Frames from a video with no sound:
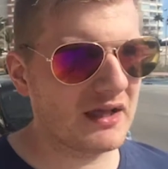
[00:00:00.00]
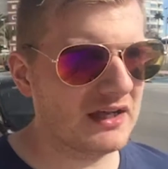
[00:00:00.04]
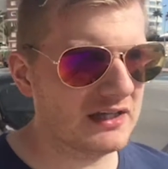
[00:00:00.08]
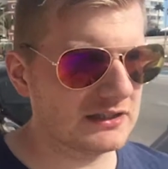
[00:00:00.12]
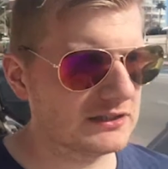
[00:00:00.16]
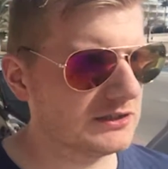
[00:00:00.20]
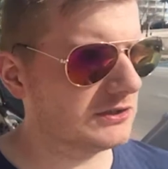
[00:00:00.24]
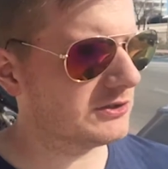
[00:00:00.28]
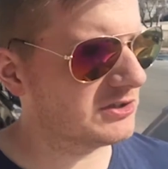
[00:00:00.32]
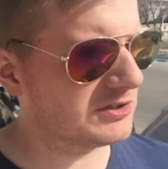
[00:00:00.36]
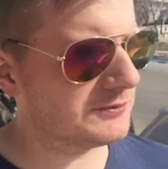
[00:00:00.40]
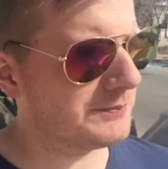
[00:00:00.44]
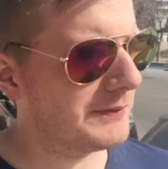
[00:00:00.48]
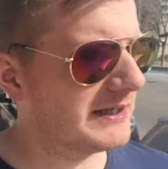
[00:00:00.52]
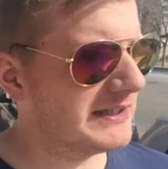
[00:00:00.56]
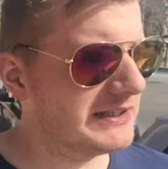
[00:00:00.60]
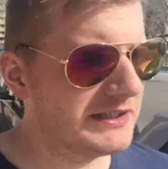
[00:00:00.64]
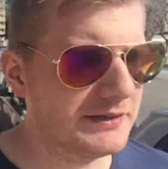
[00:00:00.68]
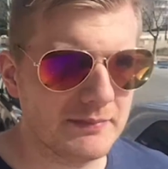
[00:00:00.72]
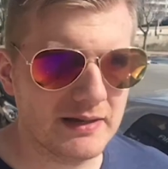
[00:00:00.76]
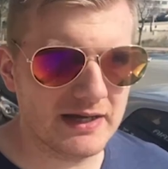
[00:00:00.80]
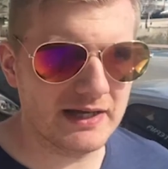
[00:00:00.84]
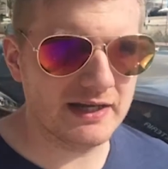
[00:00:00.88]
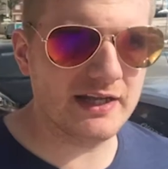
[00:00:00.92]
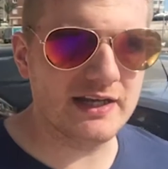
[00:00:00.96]
like a sort of
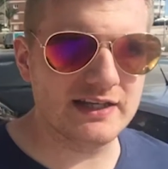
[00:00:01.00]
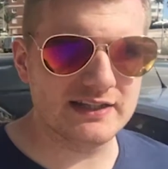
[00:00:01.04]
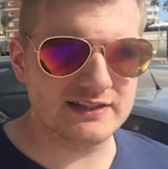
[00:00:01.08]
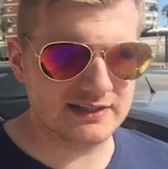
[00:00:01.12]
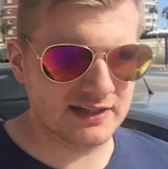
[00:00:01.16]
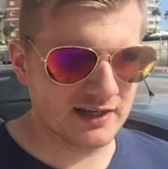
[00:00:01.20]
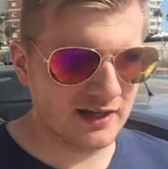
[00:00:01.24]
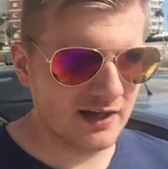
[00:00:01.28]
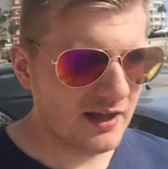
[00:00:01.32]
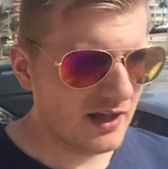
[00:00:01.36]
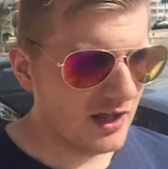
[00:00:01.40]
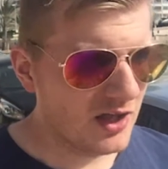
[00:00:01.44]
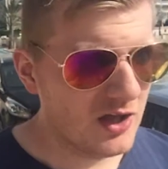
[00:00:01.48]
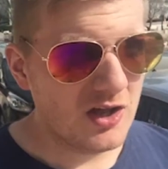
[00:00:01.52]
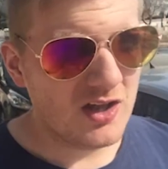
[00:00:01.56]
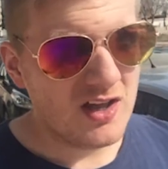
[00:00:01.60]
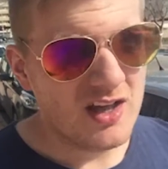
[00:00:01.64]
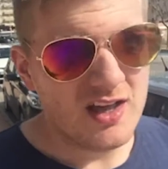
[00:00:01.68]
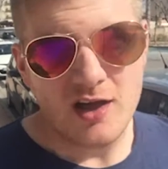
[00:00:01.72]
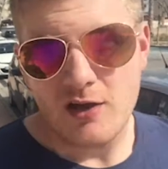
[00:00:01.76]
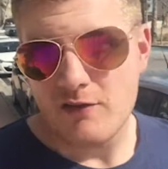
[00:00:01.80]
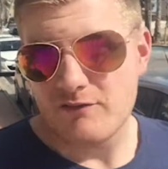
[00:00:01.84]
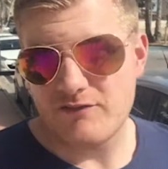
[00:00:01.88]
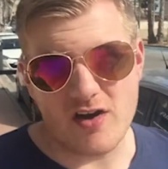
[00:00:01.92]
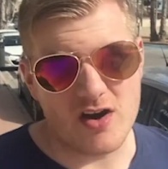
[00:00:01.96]
spicy mayonnaise.
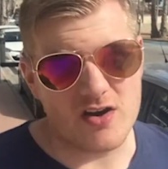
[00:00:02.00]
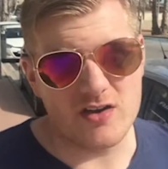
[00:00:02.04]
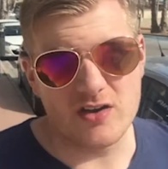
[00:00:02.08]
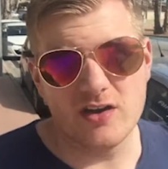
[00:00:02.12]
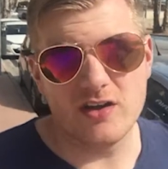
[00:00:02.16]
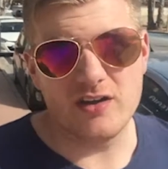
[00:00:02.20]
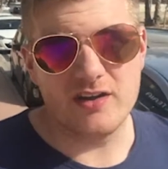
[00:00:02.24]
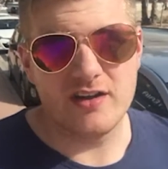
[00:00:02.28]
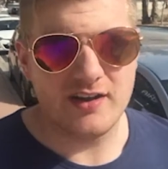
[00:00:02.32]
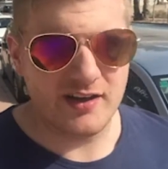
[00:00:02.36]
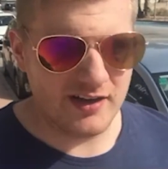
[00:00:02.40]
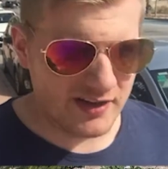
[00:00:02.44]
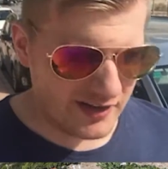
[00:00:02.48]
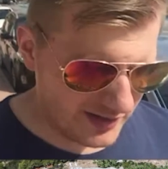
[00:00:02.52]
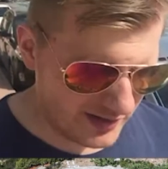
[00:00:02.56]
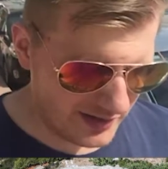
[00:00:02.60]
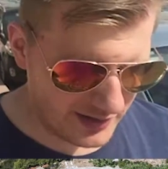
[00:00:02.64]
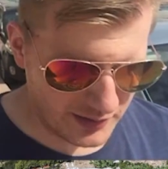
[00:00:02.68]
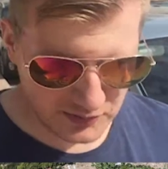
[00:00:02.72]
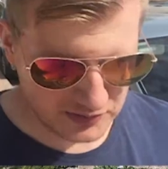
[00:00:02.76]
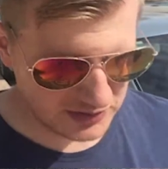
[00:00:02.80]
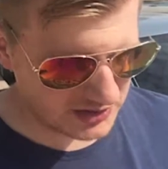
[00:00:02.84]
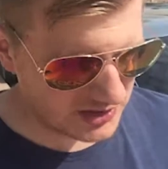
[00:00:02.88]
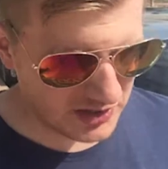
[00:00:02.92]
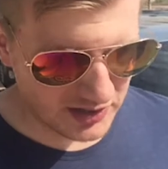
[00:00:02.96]
Very good.
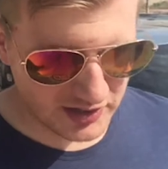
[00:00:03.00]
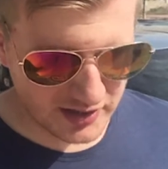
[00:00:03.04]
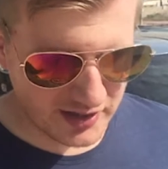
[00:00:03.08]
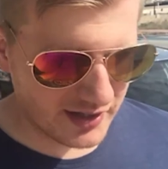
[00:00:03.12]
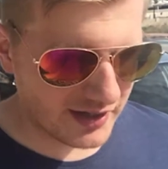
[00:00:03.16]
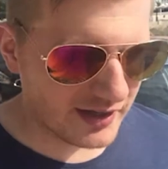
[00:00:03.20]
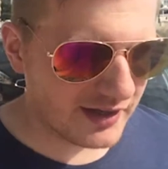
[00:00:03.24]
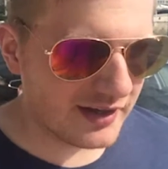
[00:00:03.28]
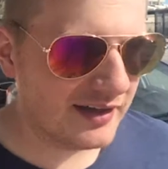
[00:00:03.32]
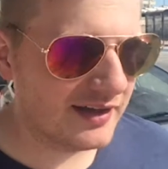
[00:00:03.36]
It was good.